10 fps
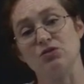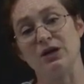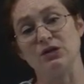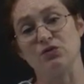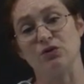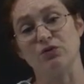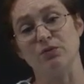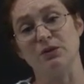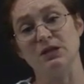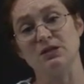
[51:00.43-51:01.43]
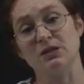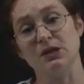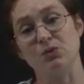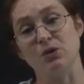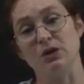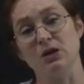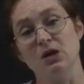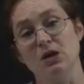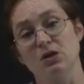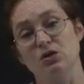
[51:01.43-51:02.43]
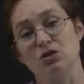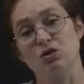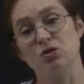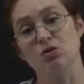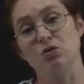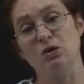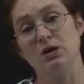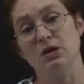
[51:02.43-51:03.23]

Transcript: transfer from this liquid to